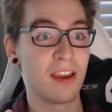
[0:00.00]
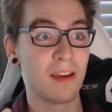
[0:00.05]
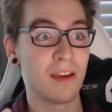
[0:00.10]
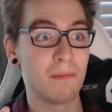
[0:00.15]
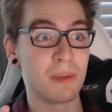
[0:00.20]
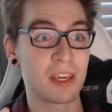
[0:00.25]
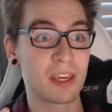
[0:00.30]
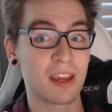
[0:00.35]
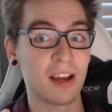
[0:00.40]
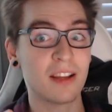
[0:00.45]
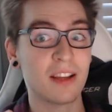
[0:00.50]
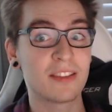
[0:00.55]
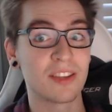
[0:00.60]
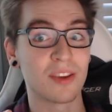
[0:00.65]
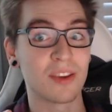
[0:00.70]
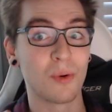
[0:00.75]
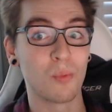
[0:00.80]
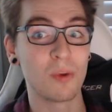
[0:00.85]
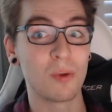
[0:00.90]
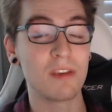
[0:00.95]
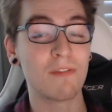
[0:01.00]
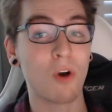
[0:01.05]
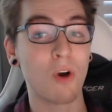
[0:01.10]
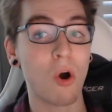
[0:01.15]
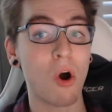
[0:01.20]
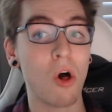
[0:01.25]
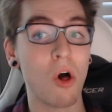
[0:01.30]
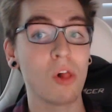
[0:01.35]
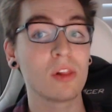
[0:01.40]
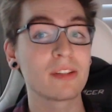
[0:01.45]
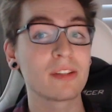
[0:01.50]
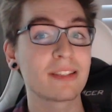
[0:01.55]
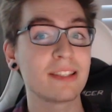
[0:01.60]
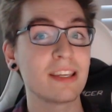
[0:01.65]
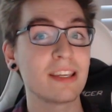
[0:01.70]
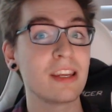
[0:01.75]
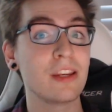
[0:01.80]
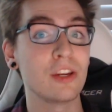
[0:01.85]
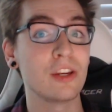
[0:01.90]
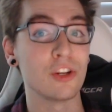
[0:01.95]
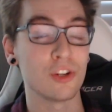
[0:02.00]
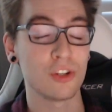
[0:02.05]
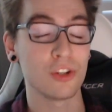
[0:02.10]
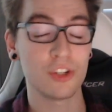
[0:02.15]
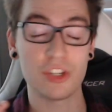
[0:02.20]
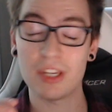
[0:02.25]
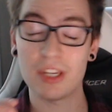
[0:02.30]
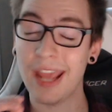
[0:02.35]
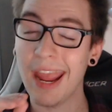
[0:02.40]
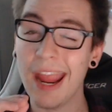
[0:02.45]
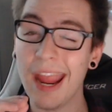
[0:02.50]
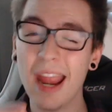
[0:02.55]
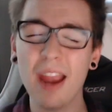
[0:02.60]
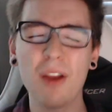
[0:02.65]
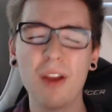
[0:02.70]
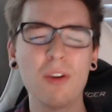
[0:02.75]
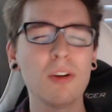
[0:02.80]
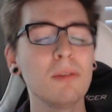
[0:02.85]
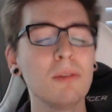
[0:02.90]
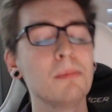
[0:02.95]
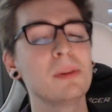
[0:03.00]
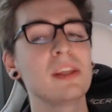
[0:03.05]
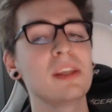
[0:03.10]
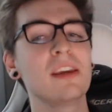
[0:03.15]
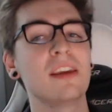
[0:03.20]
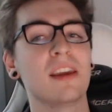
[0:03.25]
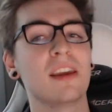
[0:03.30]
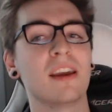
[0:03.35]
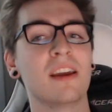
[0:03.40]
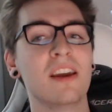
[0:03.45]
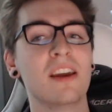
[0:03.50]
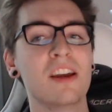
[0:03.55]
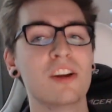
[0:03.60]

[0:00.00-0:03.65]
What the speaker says: Because we've all seen terribly